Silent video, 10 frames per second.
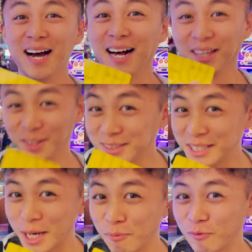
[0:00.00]
a little
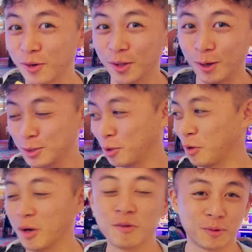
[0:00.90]
tip for those
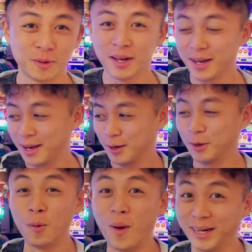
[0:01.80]

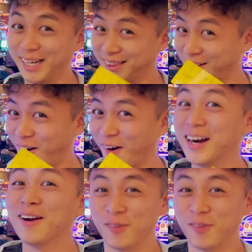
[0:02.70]
who want to get the card